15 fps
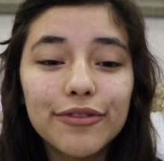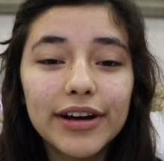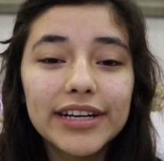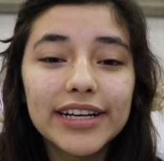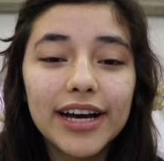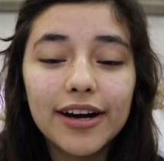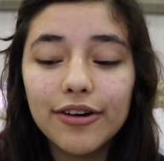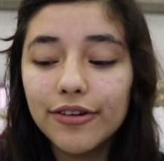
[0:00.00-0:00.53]

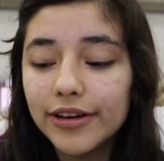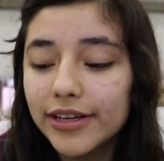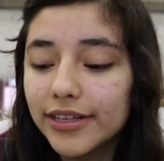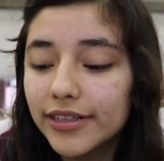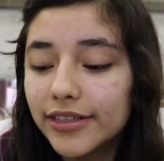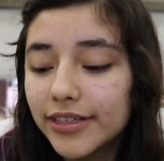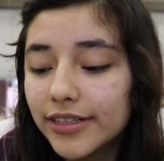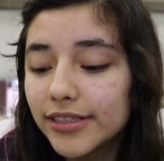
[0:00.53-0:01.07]
Right now
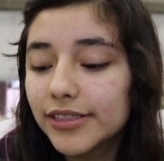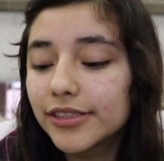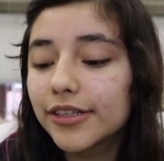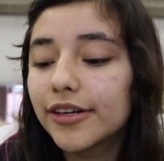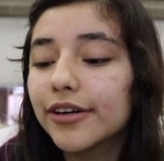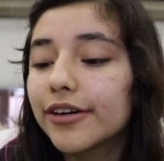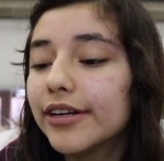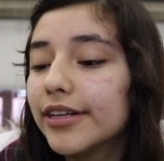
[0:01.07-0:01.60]
it is
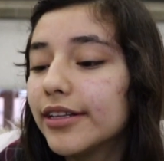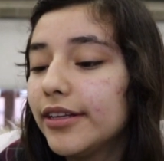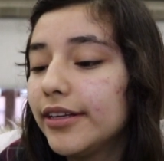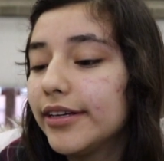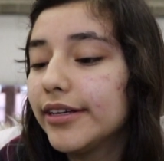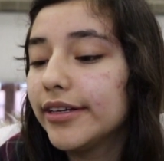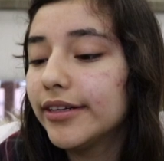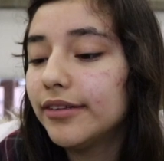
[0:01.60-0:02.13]

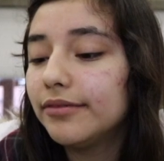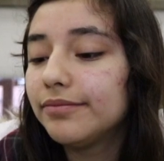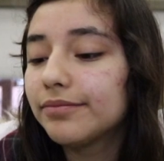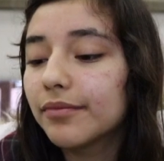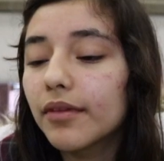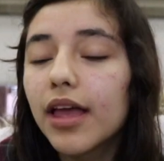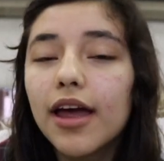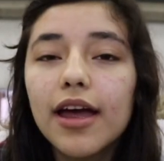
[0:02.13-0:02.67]
currently
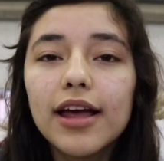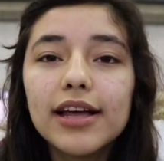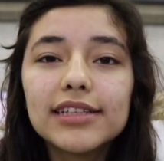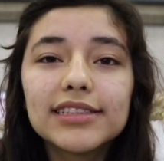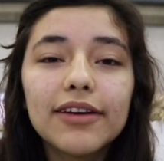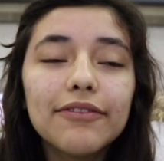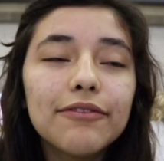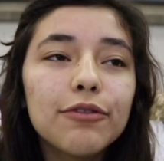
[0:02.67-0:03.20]

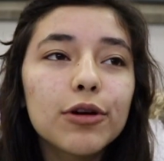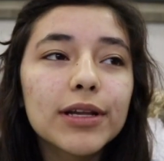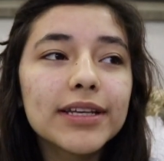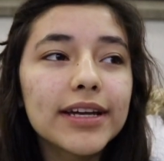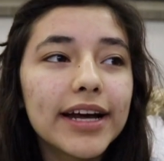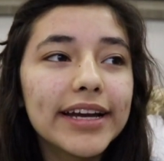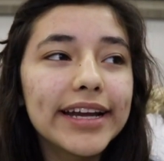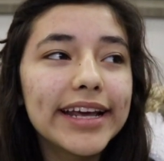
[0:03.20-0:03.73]

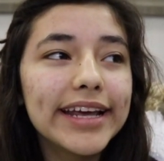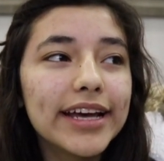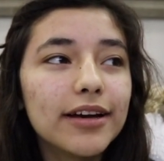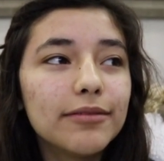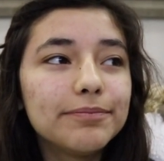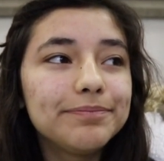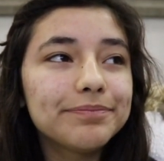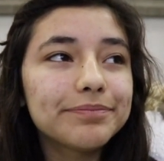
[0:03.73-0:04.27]
7:49 a.m.